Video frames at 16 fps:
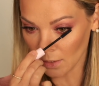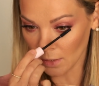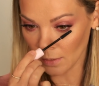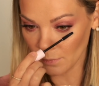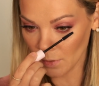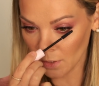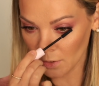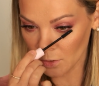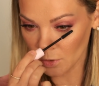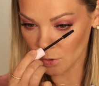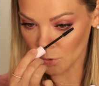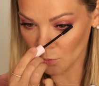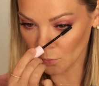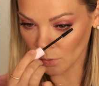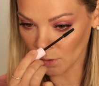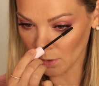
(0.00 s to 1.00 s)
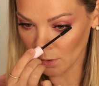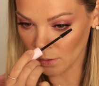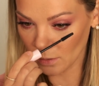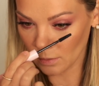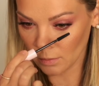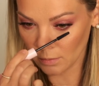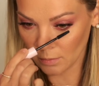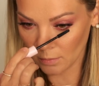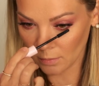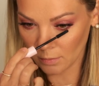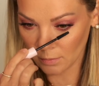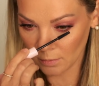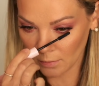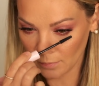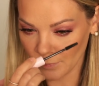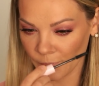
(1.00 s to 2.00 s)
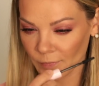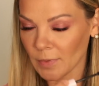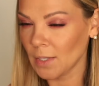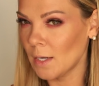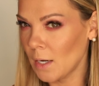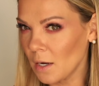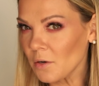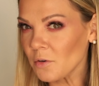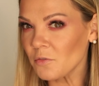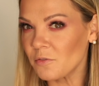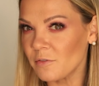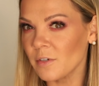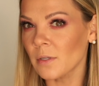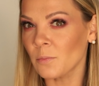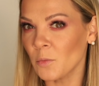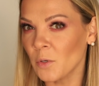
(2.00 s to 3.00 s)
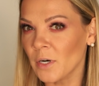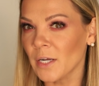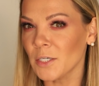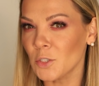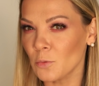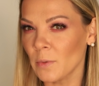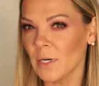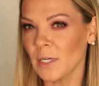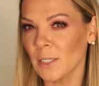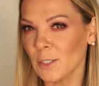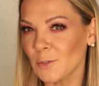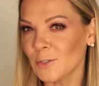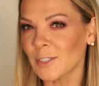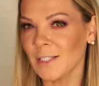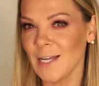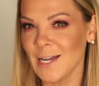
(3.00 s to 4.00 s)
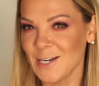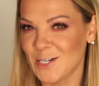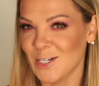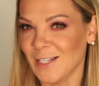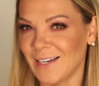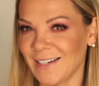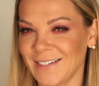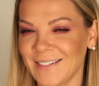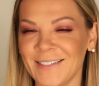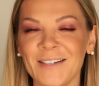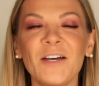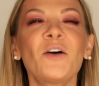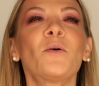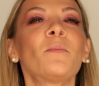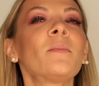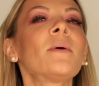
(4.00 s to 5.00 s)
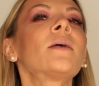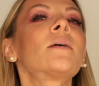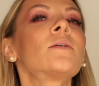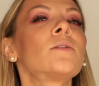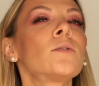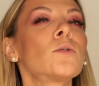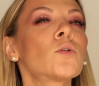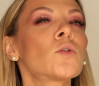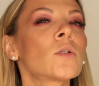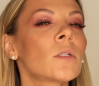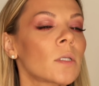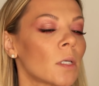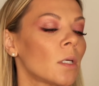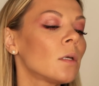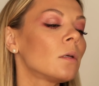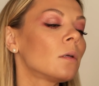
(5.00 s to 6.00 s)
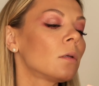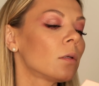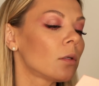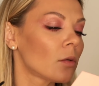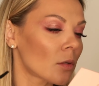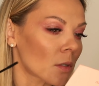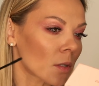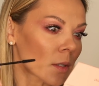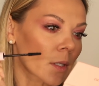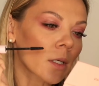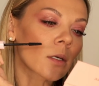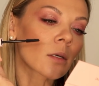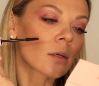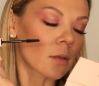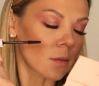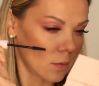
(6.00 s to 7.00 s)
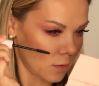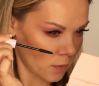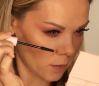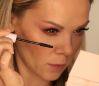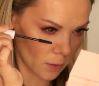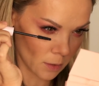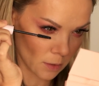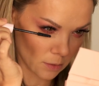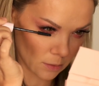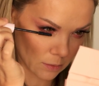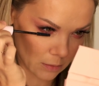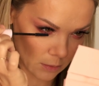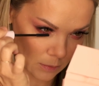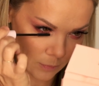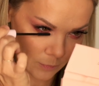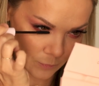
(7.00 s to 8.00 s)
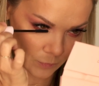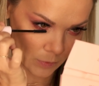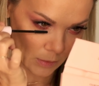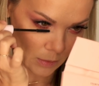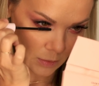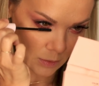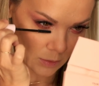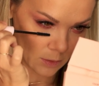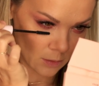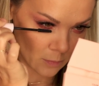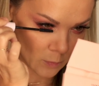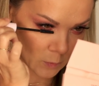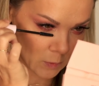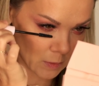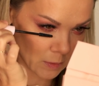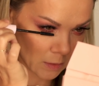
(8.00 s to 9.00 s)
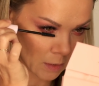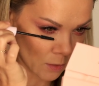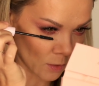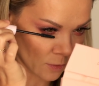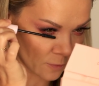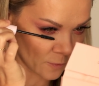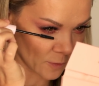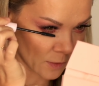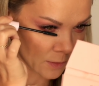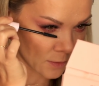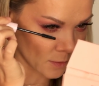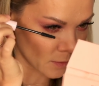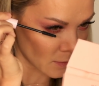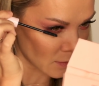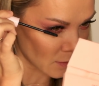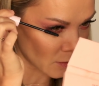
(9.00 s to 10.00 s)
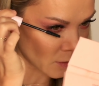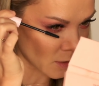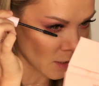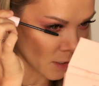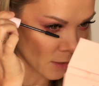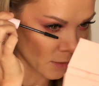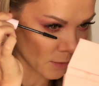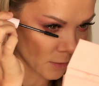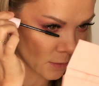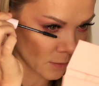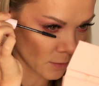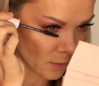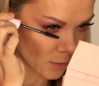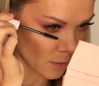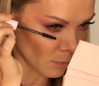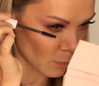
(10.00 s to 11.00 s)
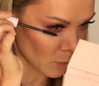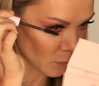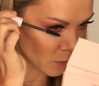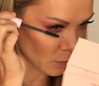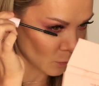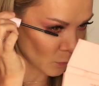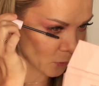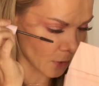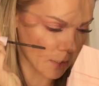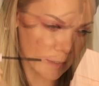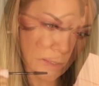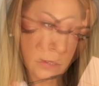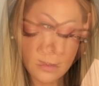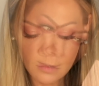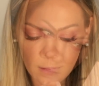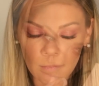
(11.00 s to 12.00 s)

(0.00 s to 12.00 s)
I'm not sure how to film when I do my lower lash line, because usually you're like this, and mascara faces are not the most pleasant.